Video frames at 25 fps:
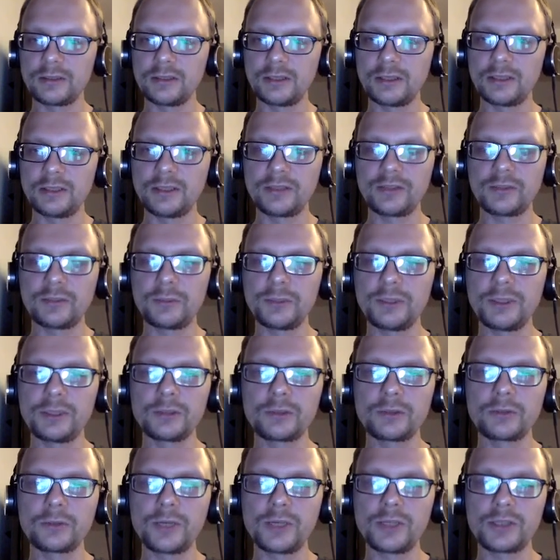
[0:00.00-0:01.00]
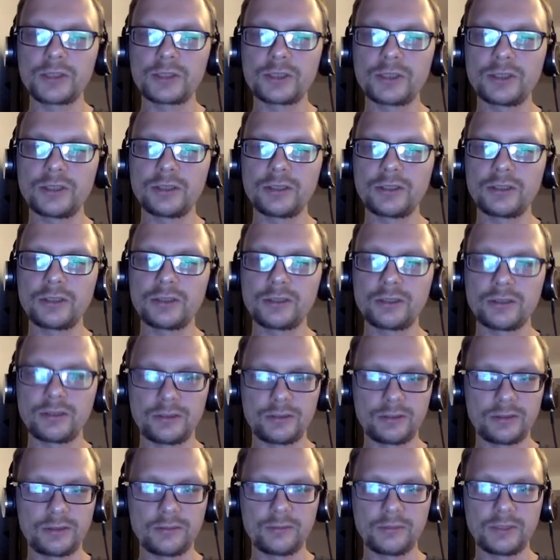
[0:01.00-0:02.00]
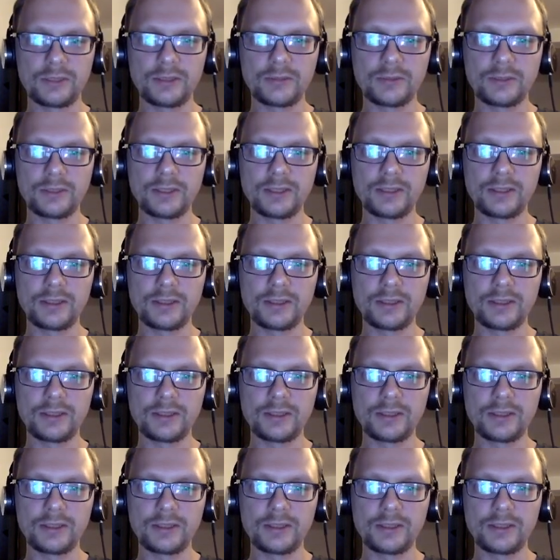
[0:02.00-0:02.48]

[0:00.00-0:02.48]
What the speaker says: That's a really good question, by the way.